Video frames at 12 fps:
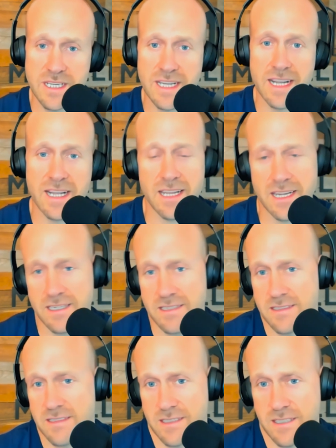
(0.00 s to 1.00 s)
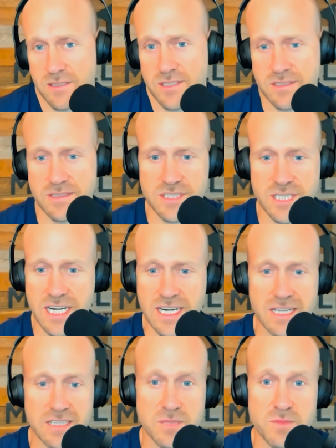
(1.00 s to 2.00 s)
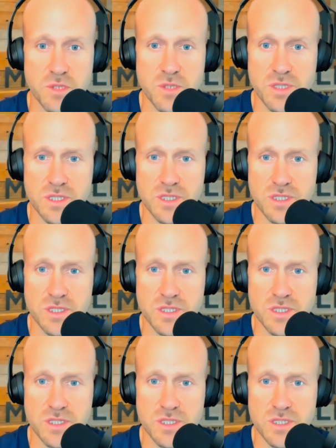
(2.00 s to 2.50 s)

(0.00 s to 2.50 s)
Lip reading: and I like, checking out some new books